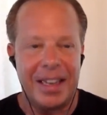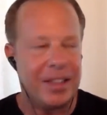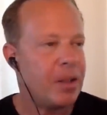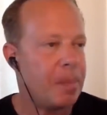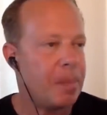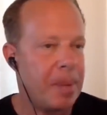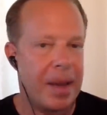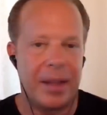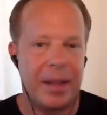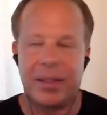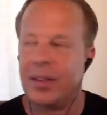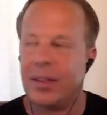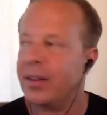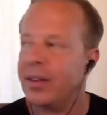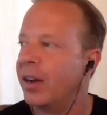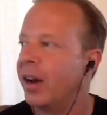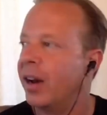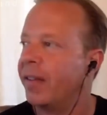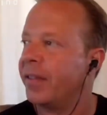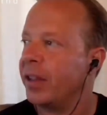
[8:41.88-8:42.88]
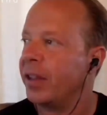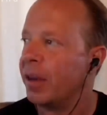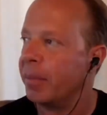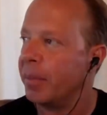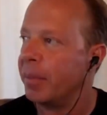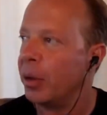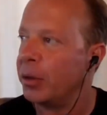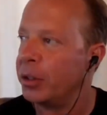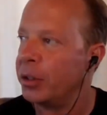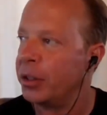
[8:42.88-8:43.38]
independent of the
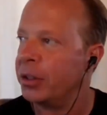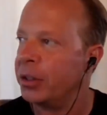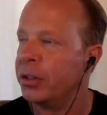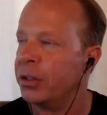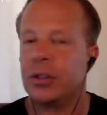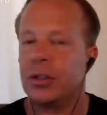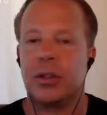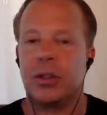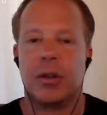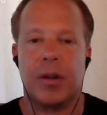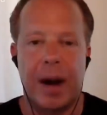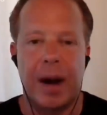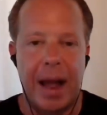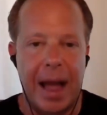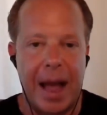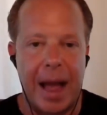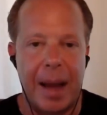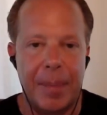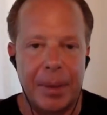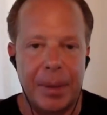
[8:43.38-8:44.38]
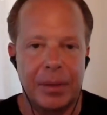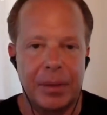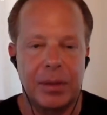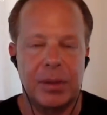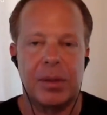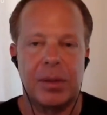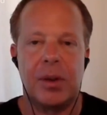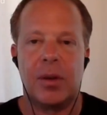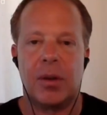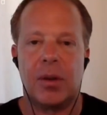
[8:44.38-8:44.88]
emotions or
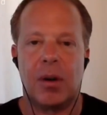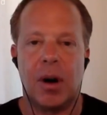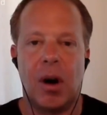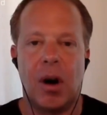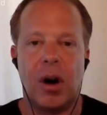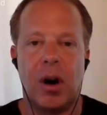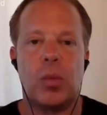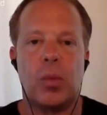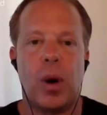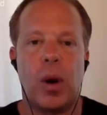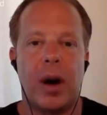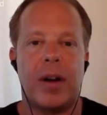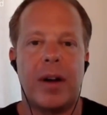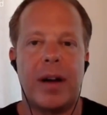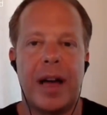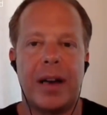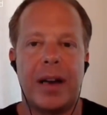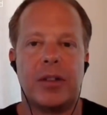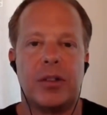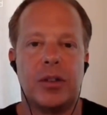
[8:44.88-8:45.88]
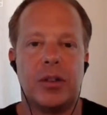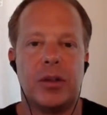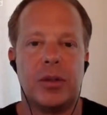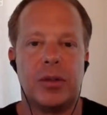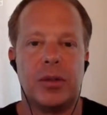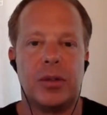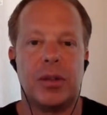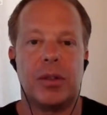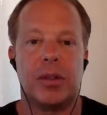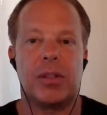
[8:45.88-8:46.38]
habits or hardwired
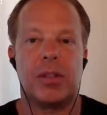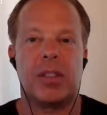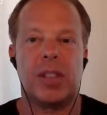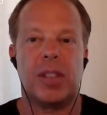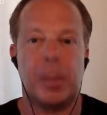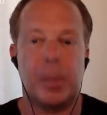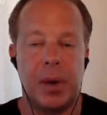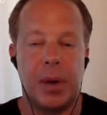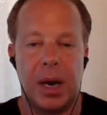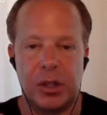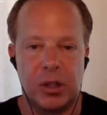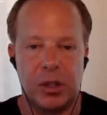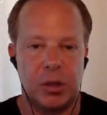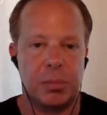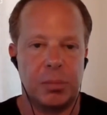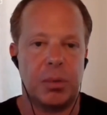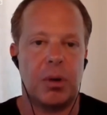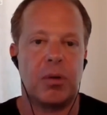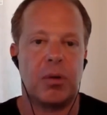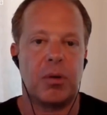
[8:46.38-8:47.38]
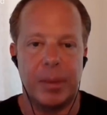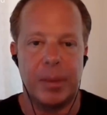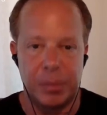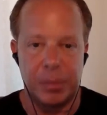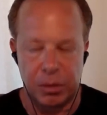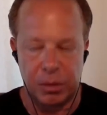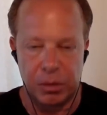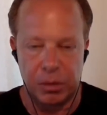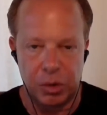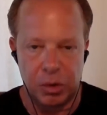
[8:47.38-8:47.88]
attitudes that are subconscious
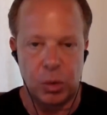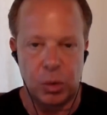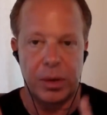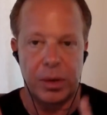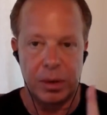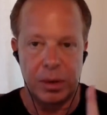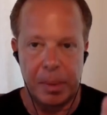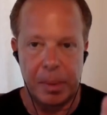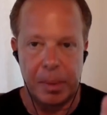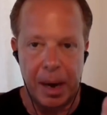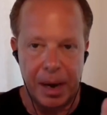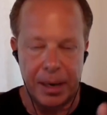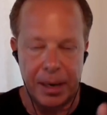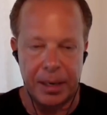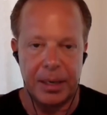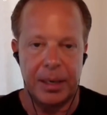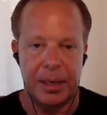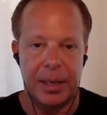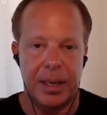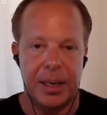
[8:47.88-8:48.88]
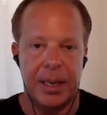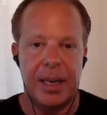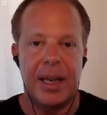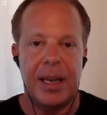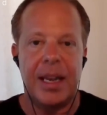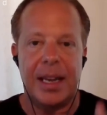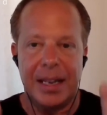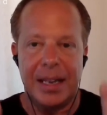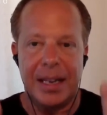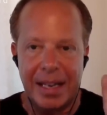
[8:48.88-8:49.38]
programs that are stored in the body,
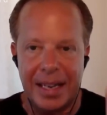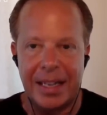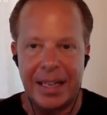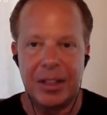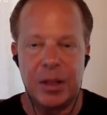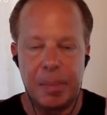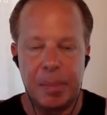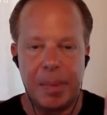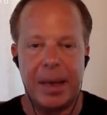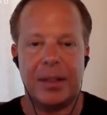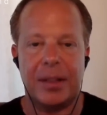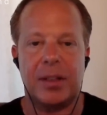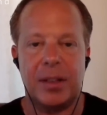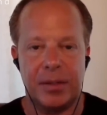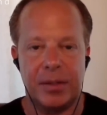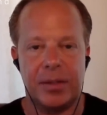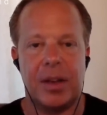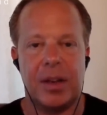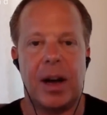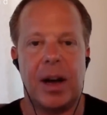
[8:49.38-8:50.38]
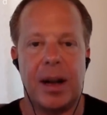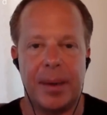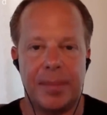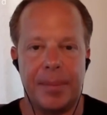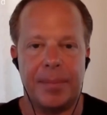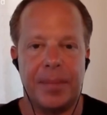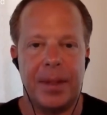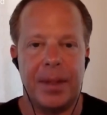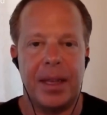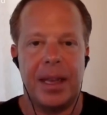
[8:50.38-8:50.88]
and independent of time.
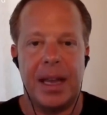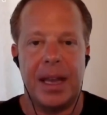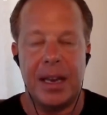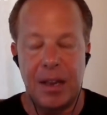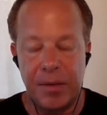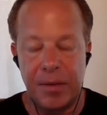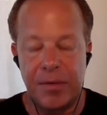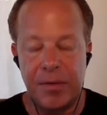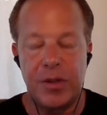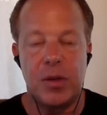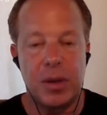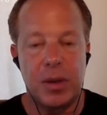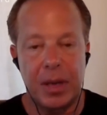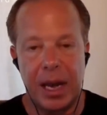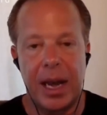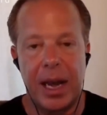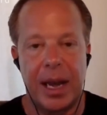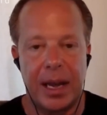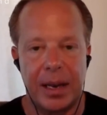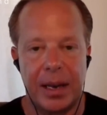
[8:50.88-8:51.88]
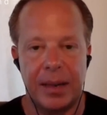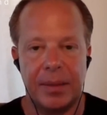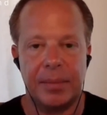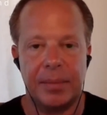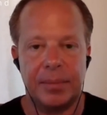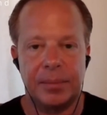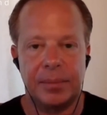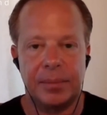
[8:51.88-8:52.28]
And if you can,